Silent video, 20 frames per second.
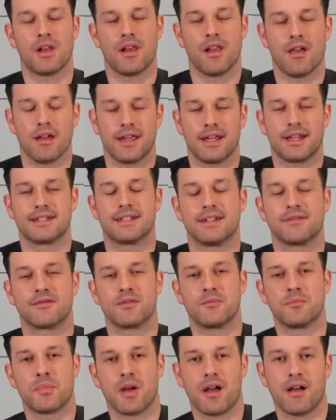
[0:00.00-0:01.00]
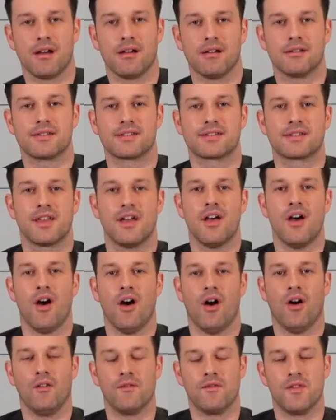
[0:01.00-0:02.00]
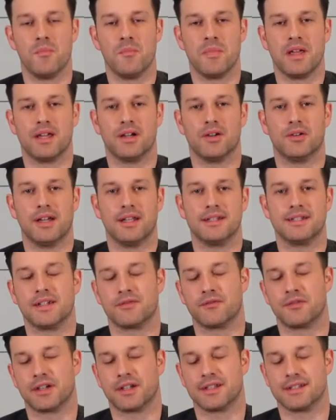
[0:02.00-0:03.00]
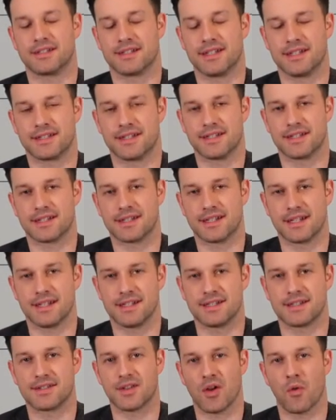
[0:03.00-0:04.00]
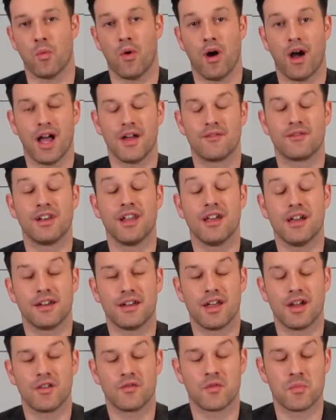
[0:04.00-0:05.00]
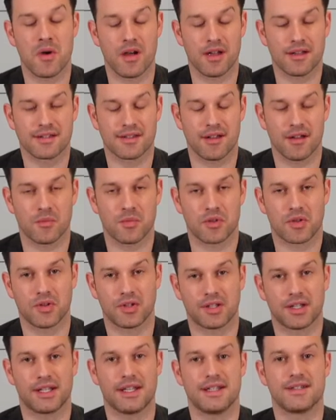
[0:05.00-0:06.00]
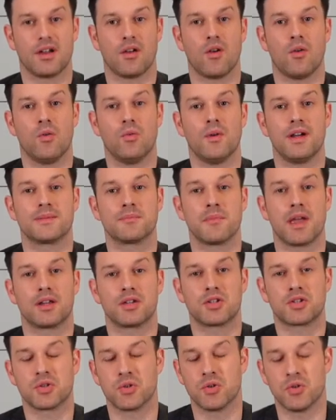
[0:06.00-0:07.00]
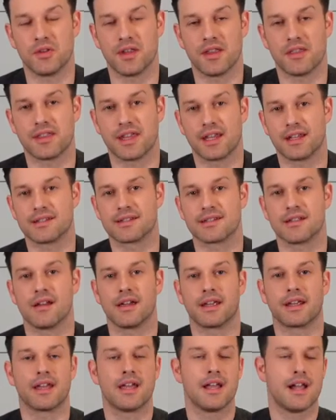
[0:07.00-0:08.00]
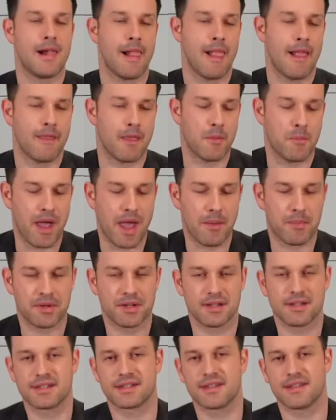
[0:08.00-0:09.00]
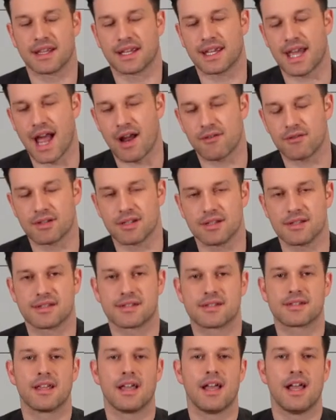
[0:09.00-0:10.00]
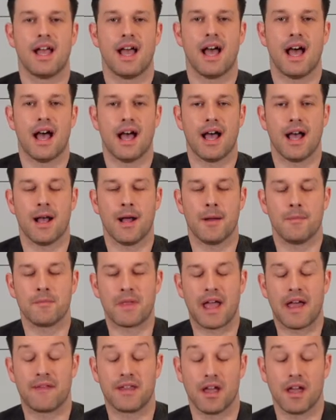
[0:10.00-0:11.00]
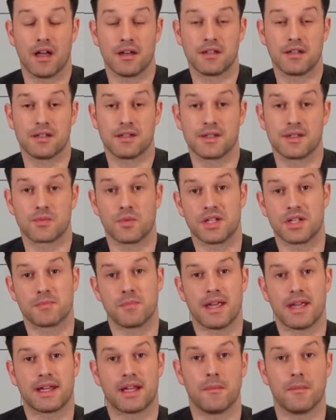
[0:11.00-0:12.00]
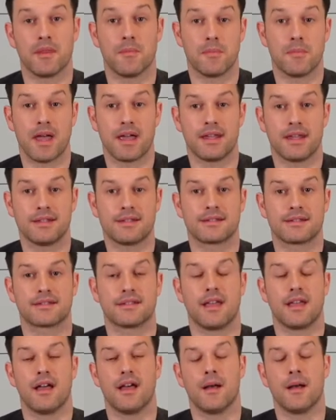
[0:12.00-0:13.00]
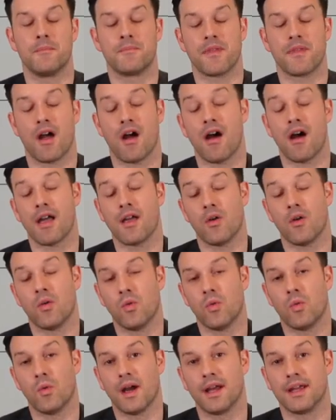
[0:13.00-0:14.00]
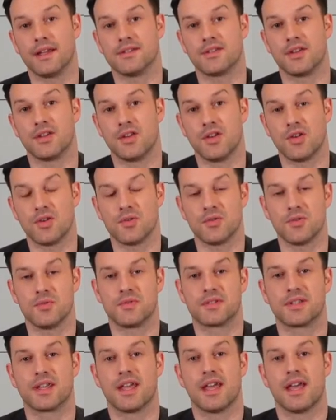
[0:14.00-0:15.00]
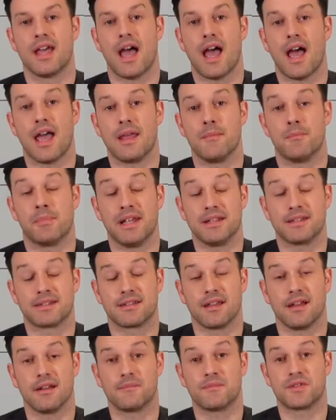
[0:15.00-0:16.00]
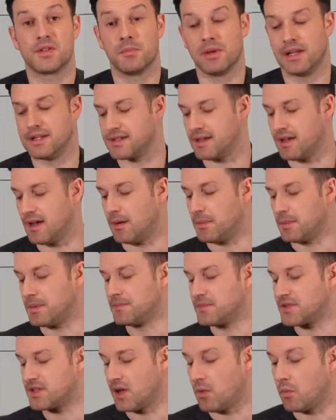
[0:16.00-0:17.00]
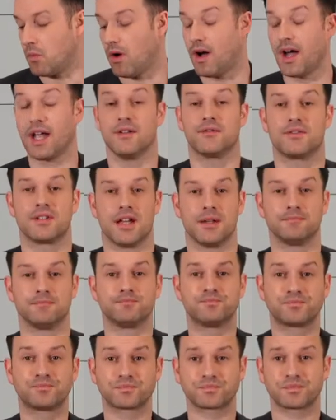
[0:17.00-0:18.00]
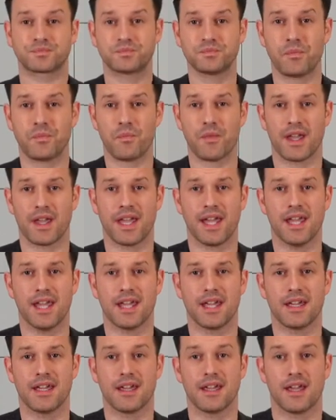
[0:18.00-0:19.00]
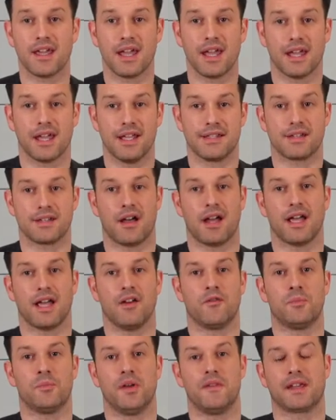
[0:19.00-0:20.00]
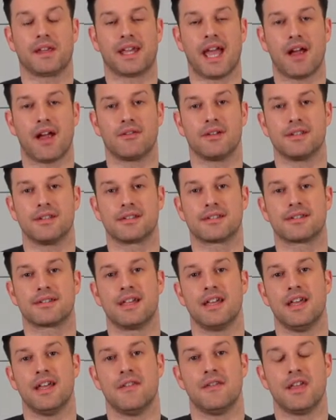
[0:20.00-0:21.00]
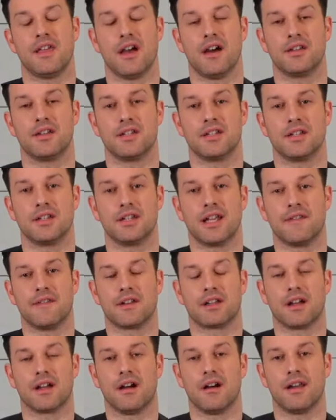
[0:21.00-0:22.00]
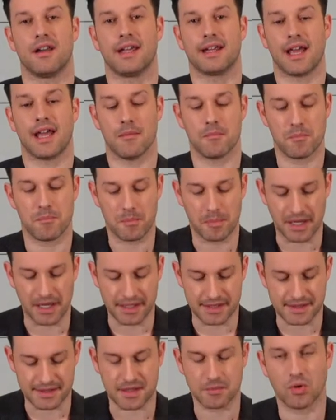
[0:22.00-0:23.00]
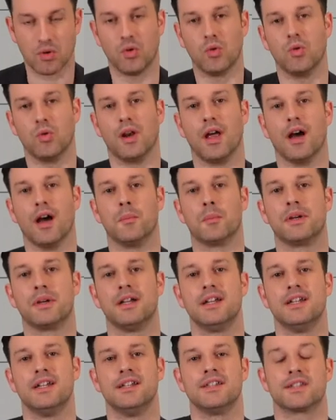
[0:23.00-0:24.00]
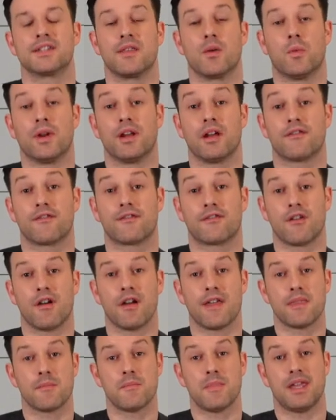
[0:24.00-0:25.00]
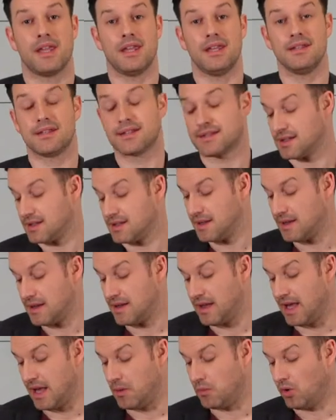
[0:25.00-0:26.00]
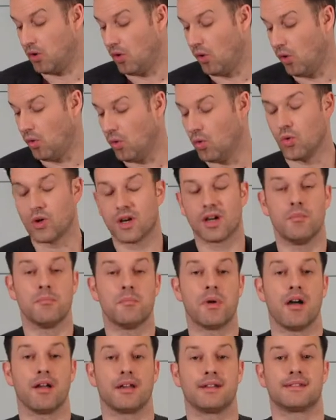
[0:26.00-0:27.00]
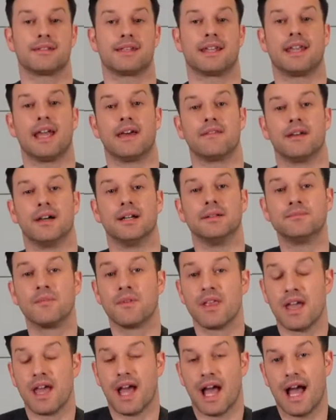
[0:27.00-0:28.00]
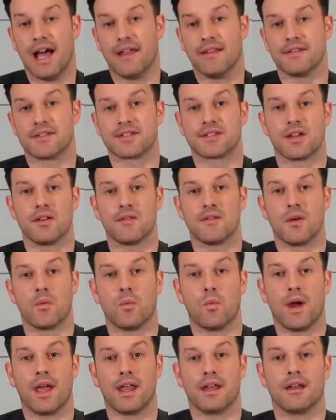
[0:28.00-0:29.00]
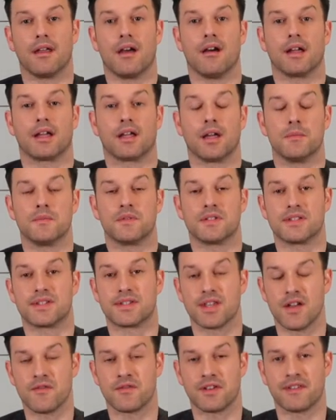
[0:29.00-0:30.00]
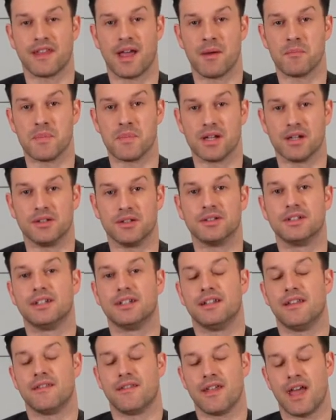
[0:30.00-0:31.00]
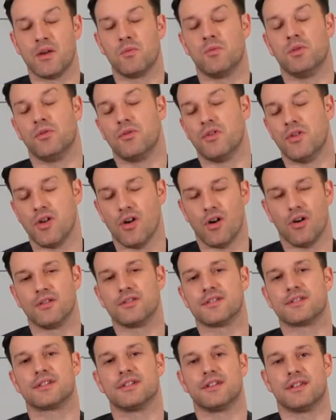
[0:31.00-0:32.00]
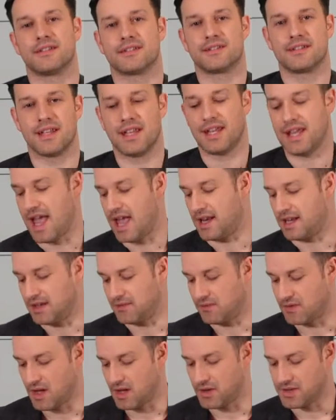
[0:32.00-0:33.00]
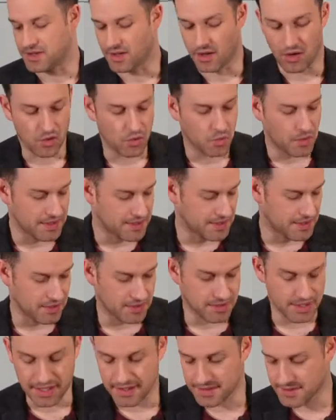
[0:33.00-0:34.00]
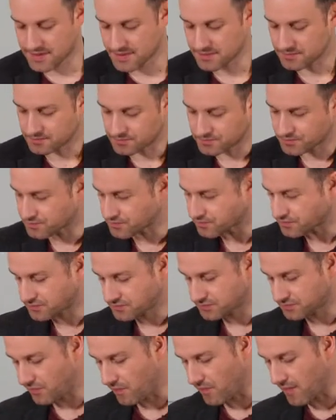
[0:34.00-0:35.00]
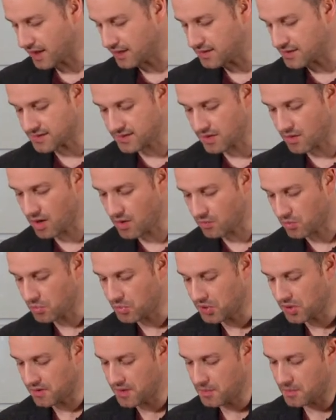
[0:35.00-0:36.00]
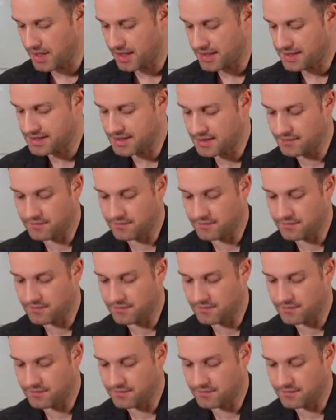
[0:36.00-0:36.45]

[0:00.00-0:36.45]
like different parts of the meal in different consistencies. So what I've learned over my time with cooking is I always make sure that things like the peppers, the carrots, and the onions, which make up the base, I always use a blitzer to blitz it up. So what I have done here is I have put the carrots, the onion and the garlic and blitzed them all up, so that when I fry the meat, it will all combine together, and so that when I come to serving that meal, they will not see any of those. So I always do this, and so I will put the base in